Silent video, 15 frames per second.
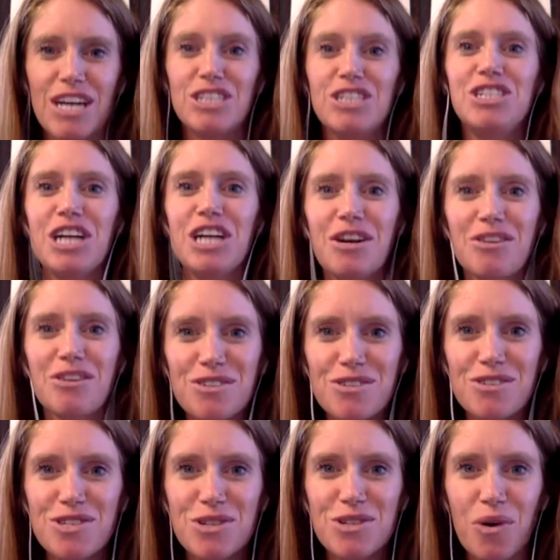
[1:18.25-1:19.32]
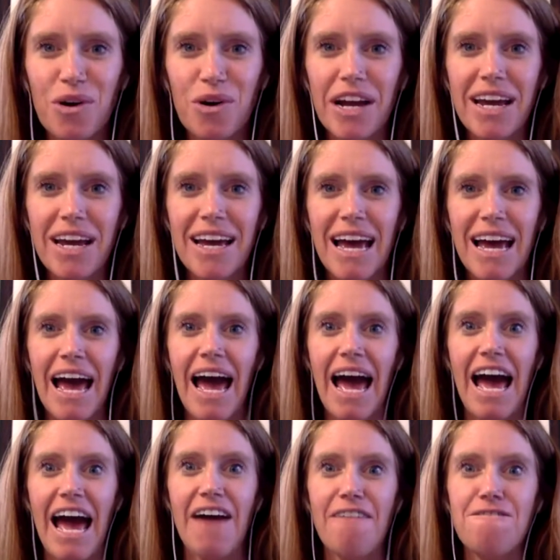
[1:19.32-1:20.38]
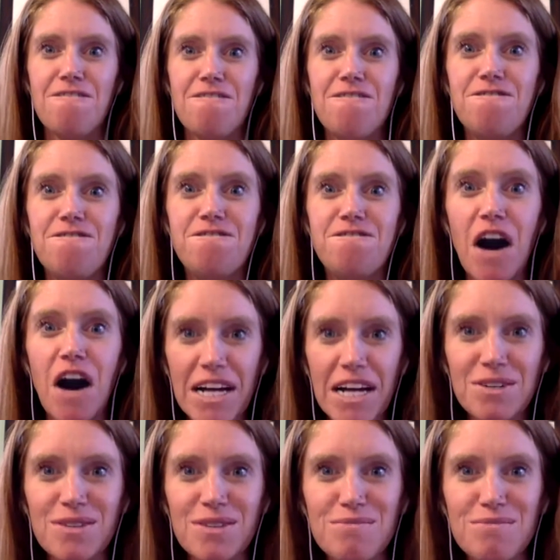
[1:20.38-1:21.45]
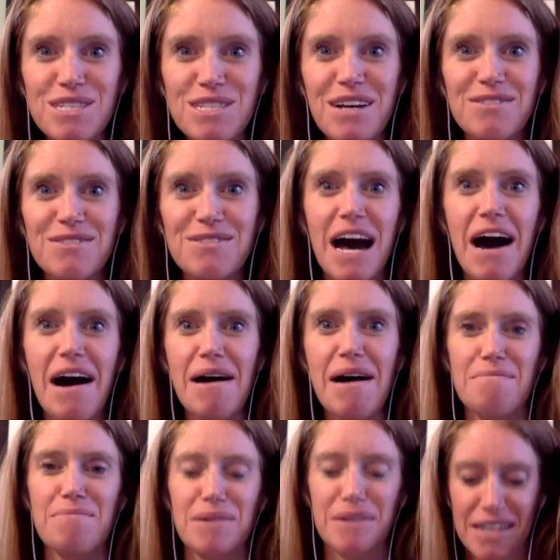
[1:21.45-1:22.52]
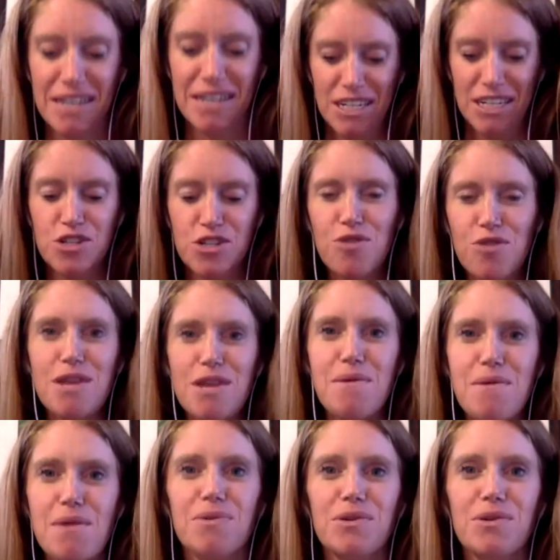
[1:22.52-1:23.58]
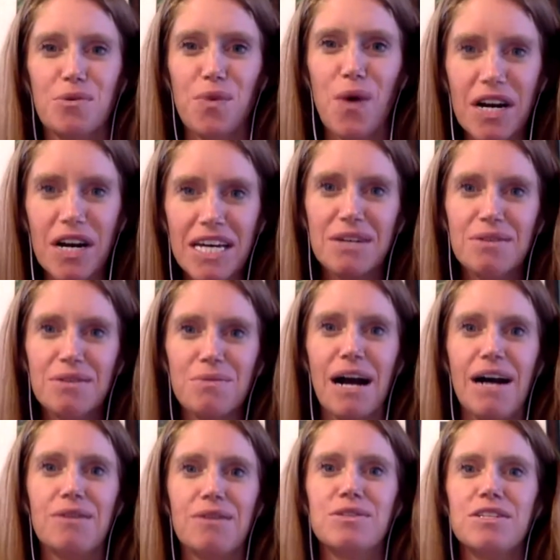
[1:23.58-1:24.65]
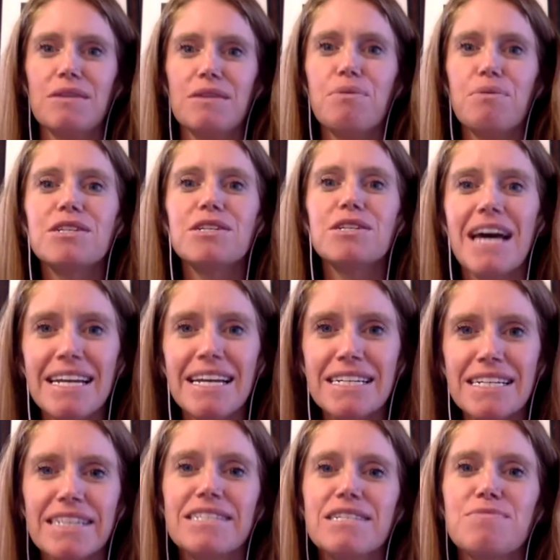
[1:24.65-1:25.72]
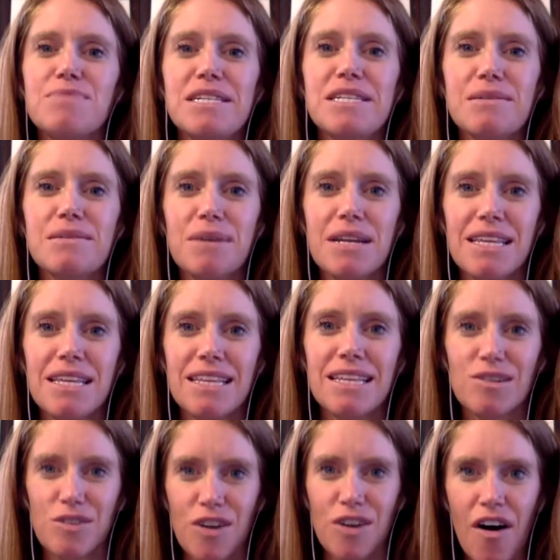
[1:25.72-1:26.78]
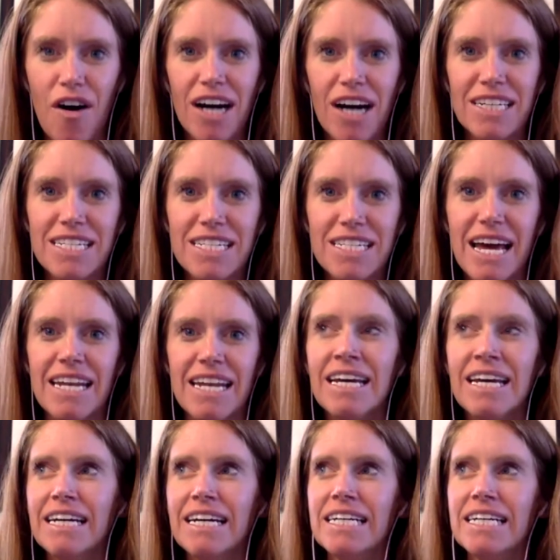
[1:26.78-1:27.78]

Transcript: share their story, and fire themselves up. Too many people are walking around pretending to be somebody that they're not, and